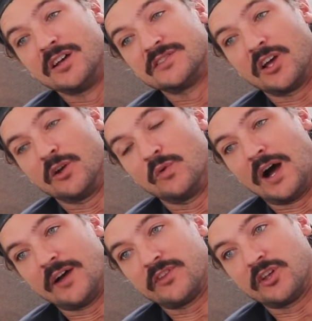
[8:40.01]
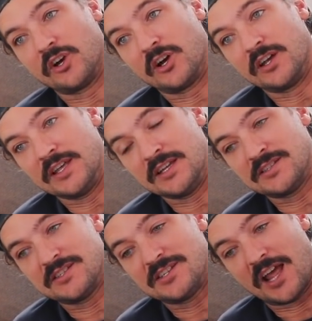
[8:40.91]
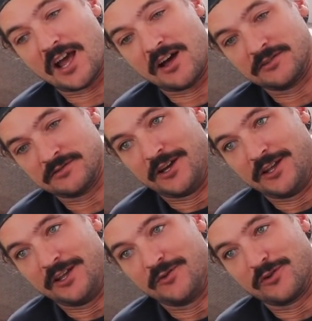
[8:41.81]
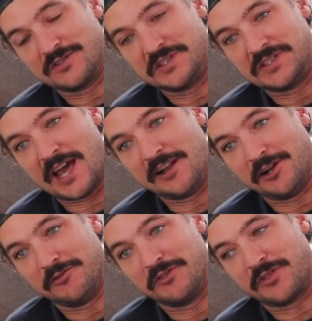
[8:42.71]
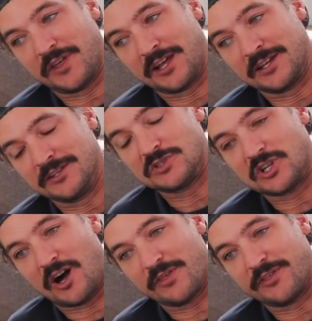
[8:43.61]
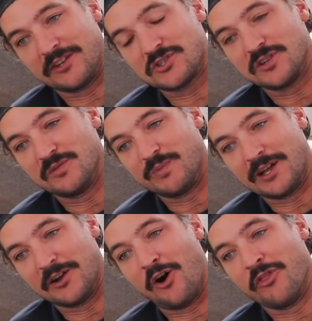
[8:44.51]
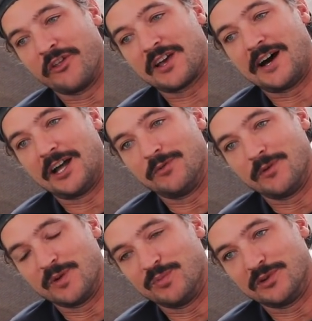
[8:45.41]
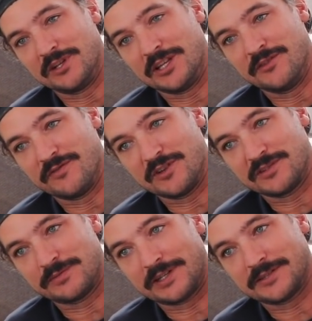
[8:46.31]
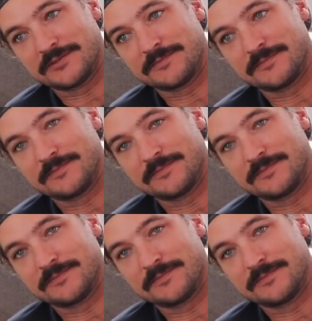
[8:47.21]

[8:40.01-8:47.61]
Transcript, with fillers: So we'll have to go into town, in order to download the thing, which I think should have been on the card when we bought it in the first place.